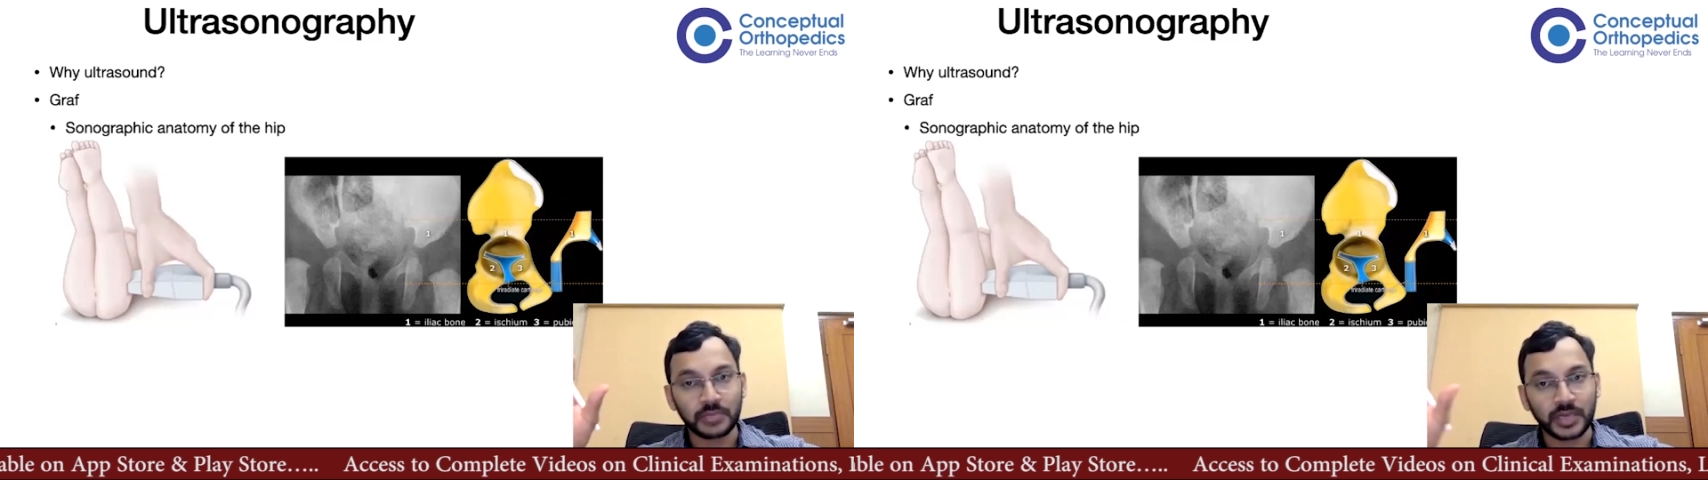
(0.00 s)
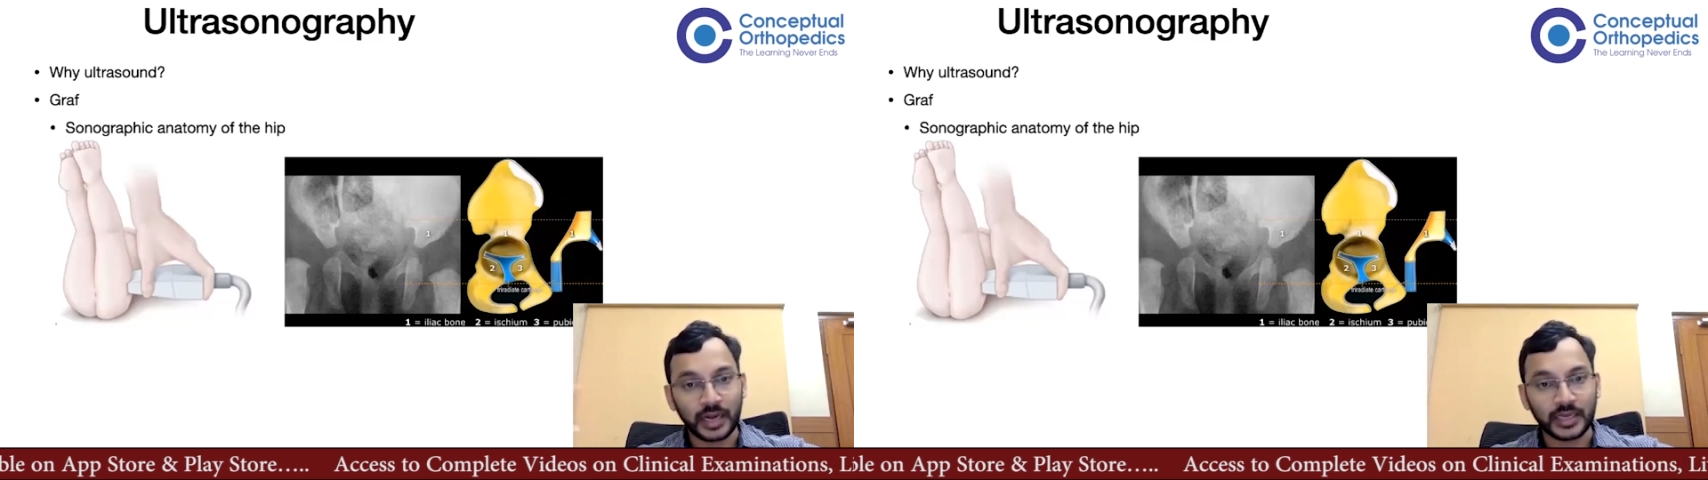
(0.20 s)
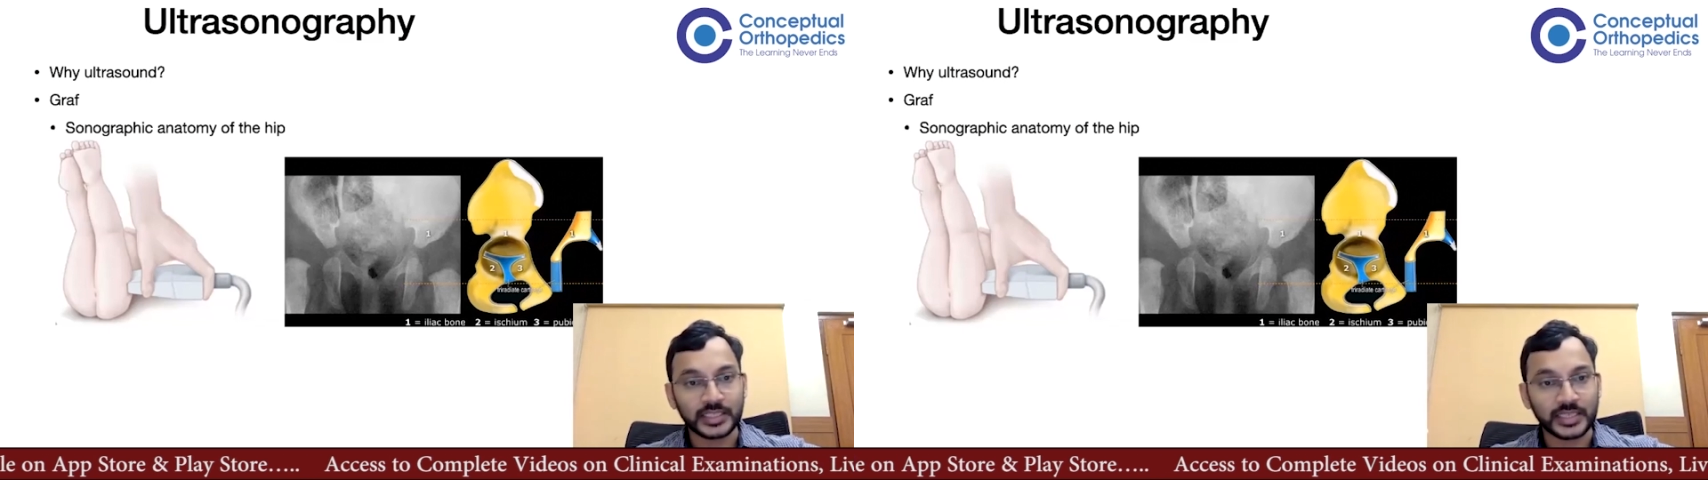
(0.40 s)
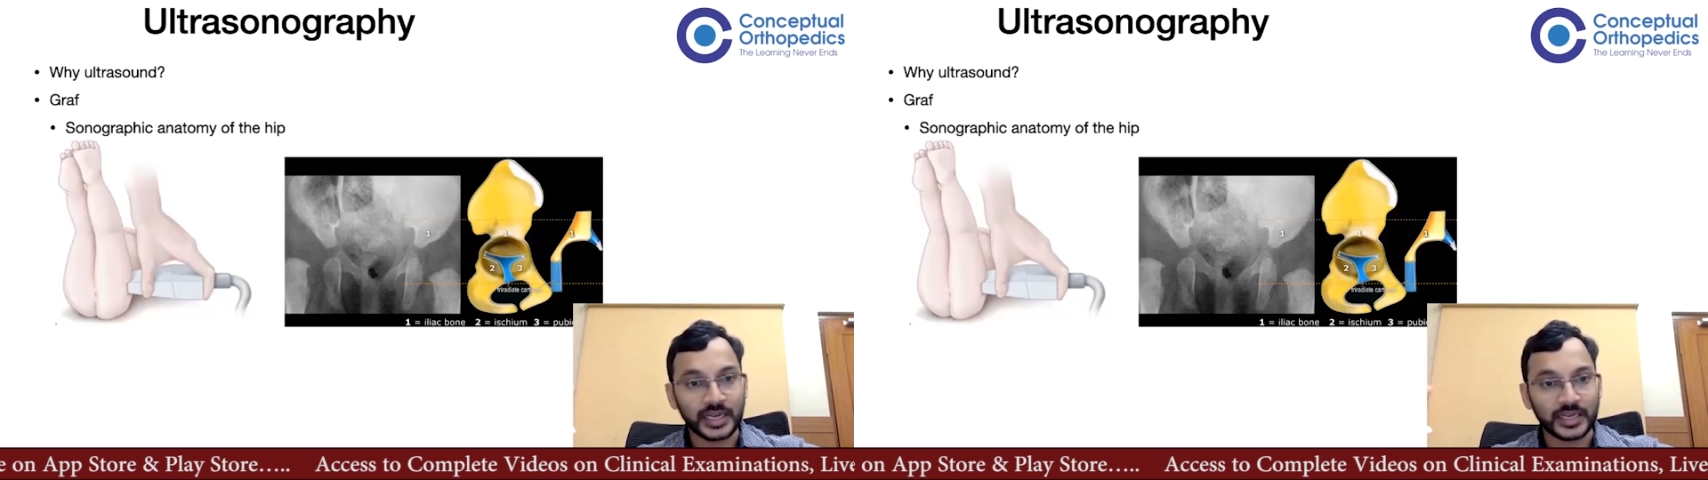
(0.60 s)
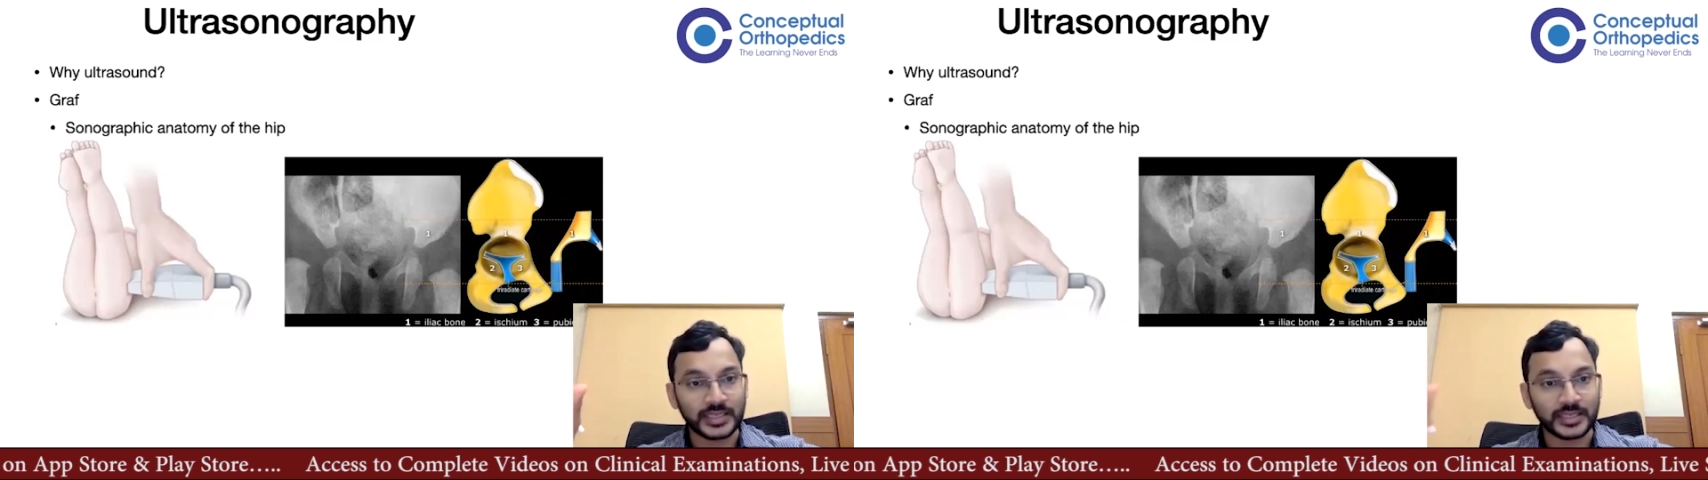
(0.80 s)
cartilage
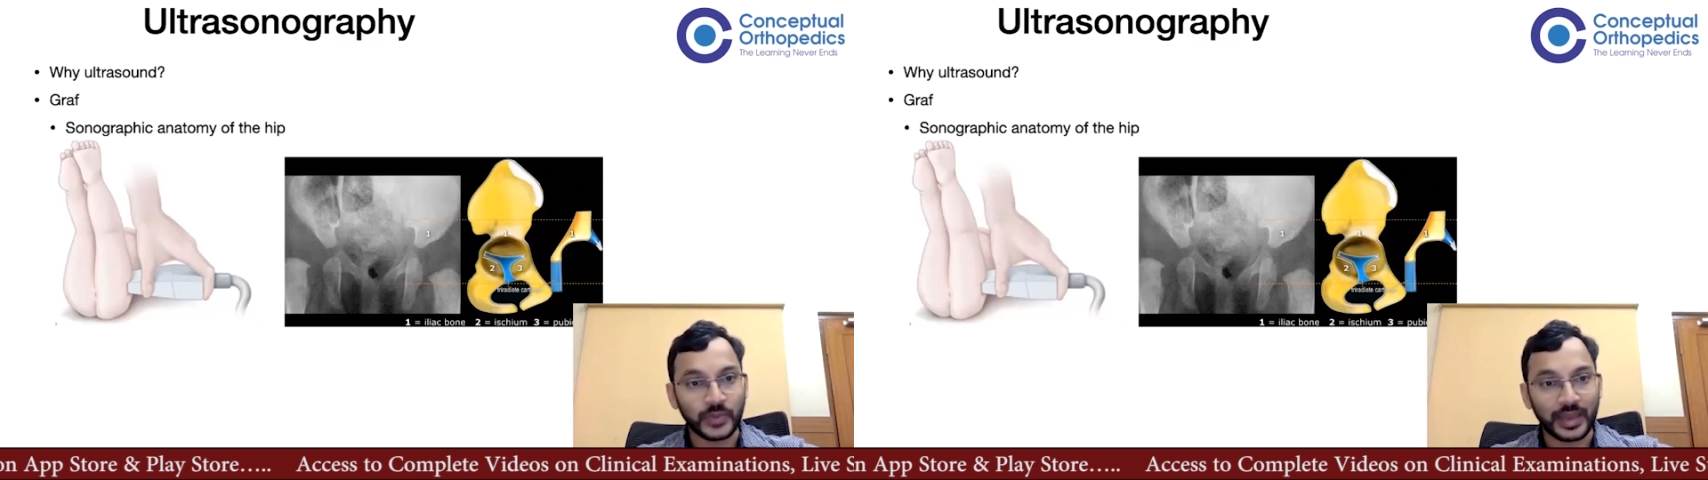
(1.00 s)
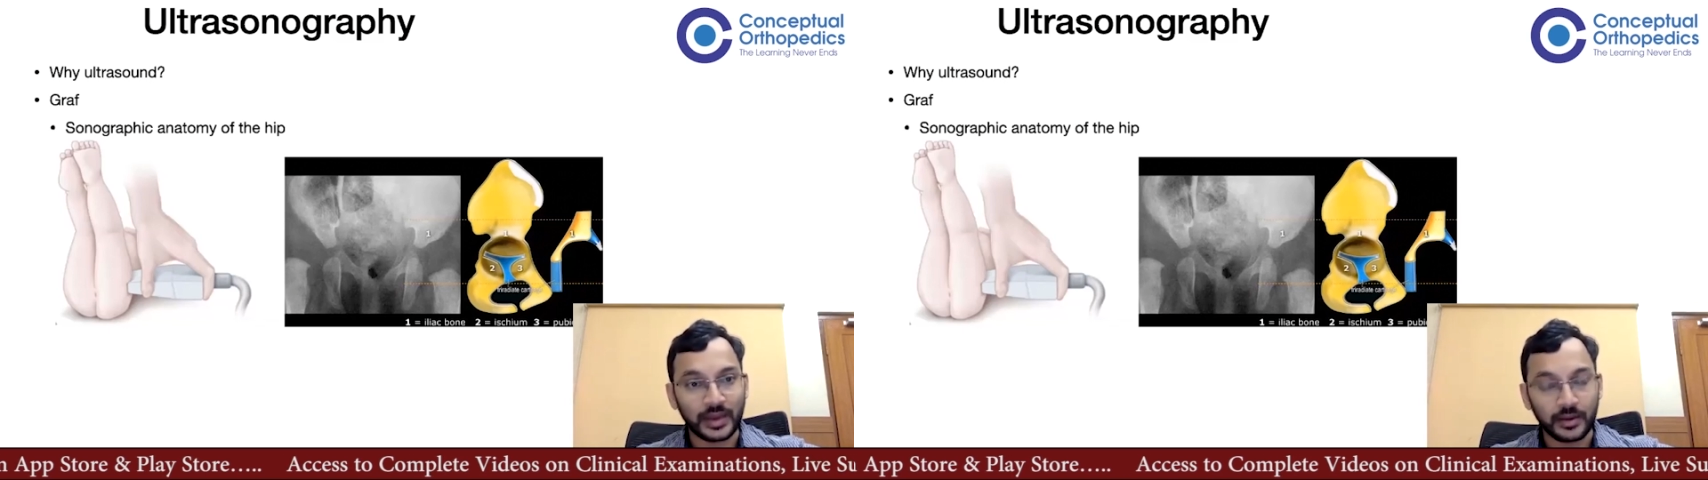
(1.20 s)
status as well.